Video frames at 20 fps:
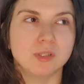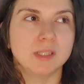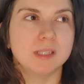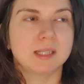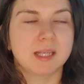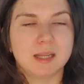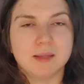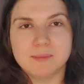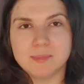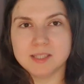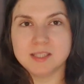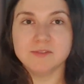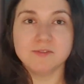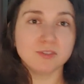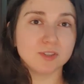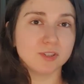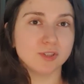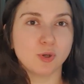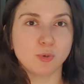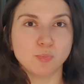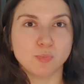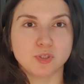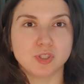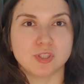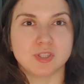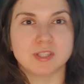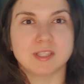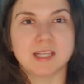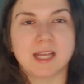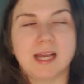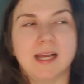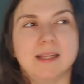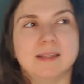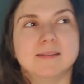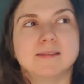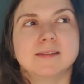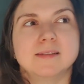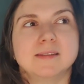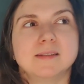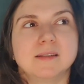It can be different options,
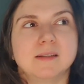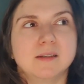and